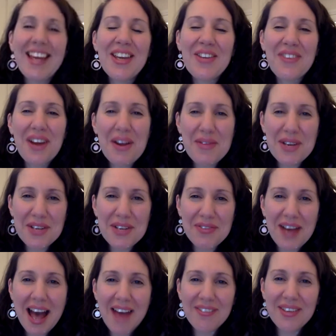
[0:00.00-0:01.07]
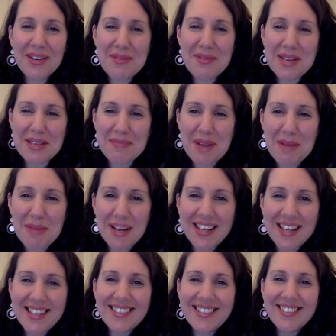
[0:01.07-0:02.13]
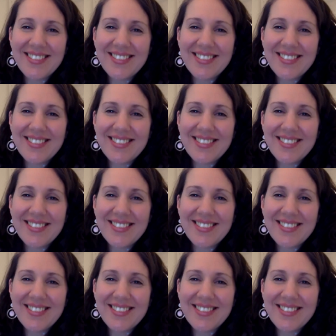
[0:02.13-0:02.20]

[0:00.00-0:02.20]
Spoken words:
you very much for having me. It's my pleasure.